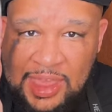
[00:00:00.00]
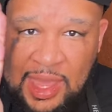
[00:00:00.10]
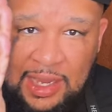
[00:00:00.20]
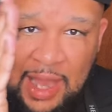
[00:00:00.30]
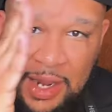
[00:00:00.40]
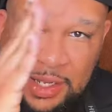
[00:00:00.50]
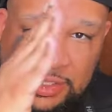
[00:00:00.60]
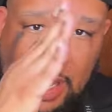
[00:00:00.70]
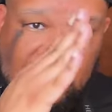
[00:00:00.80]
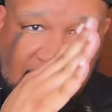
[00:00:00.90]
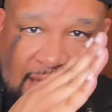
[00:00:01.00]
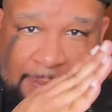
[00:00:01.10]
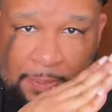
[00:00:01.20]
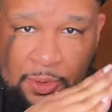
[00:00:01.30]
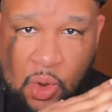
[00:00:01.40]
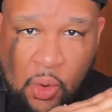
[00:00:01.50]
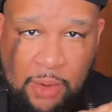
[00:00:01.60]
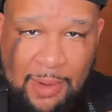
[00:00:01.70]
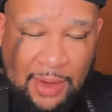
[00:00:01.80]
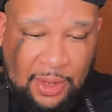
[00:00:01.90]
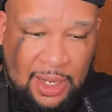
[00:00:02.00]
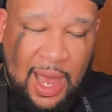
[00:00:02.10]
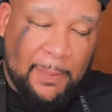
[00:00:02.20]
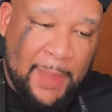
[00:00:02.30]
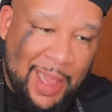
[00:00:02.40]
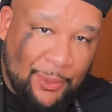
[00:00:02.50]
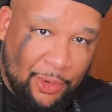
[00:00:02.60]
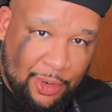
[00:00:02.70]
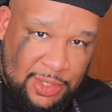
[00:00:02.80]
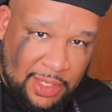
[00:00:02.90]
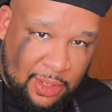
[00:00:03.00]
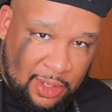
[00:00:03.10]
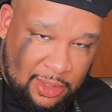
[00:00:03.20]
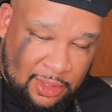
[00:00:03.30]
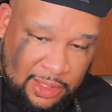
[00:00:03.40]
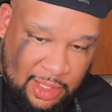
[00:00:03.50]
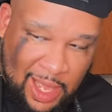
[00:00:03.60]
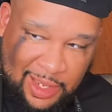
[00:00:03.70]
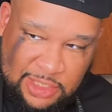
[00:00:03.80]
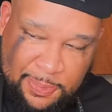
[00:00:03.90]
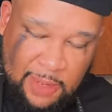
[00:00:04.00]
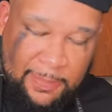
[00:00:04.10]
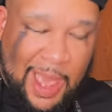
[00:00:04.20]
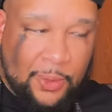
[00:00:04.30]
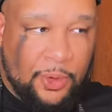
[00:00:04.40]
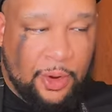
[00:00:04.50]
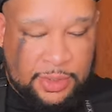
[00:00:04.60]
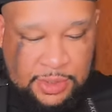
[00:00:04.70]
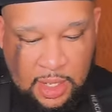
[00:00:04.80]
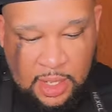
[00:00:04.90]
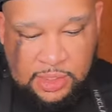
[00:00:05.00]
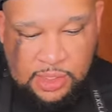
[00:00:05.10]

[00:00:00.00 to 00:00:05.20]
and then I just like to keep going around the clock backwards, like the, like the clock is spinning backwards.